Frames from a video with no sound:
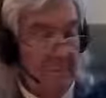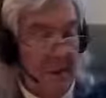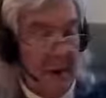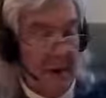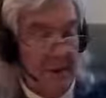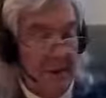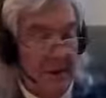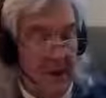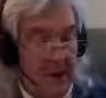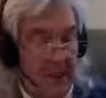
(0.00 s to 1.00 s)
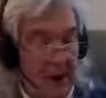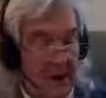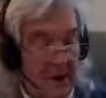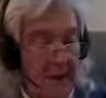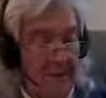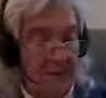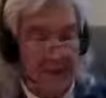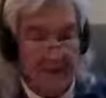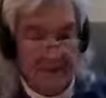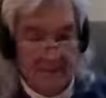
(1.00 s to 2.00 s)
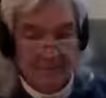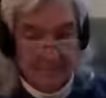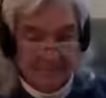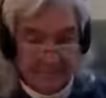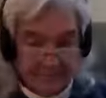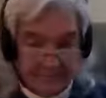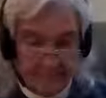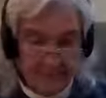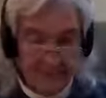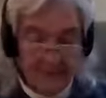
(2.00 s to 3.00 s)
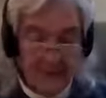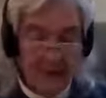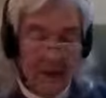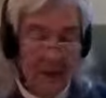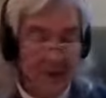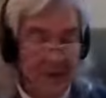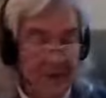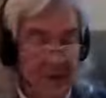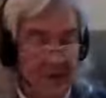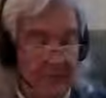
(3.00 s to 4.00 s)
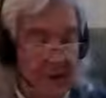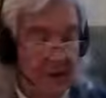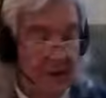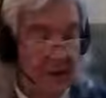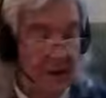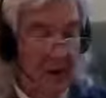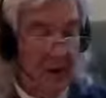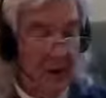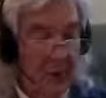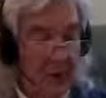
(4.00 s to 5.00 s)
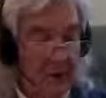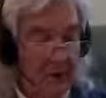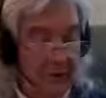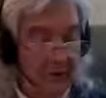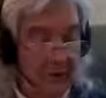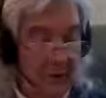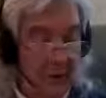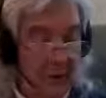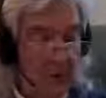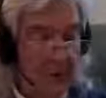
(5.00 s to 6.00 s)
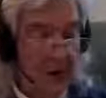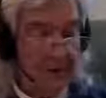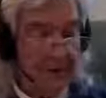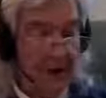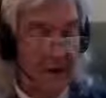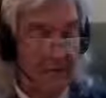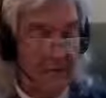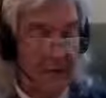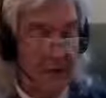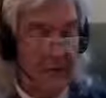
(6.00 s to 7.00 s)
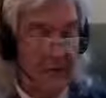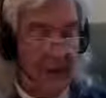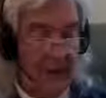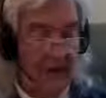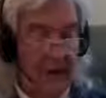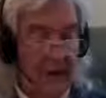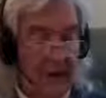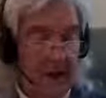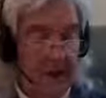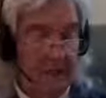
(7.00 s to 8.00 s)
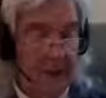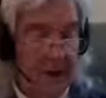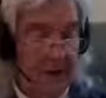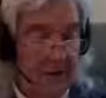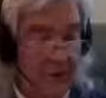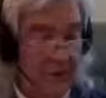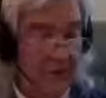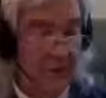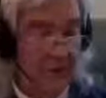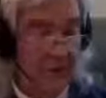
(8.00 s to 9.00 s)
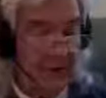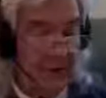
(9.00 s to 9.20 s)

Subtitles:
mind, the ego mind, keeps us in the state of being. We're here moving ourselves above that and creating a new vision for